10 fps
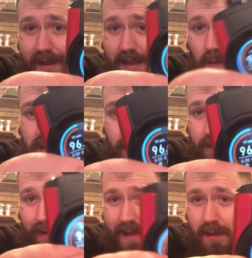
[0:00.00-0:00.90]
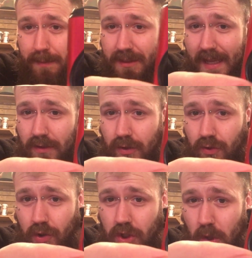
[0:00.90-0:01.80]
readout, I would have liked the
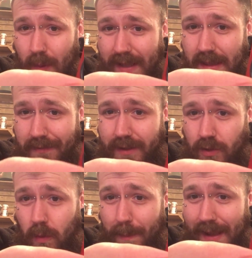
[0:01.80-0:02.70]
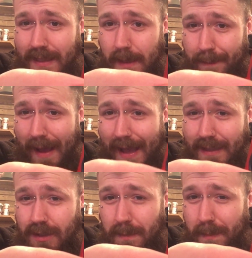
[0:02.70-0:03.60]
percentage or 2 individual battery
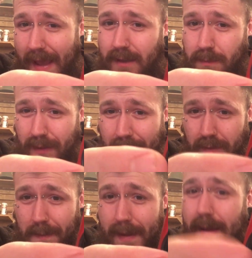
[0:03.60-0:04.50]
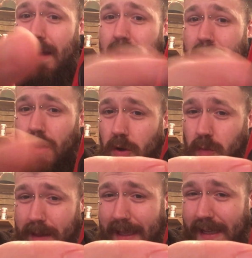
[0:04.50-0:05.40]
bars, preferably.
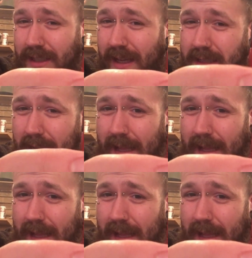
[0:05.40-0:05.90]
Because with this, it's a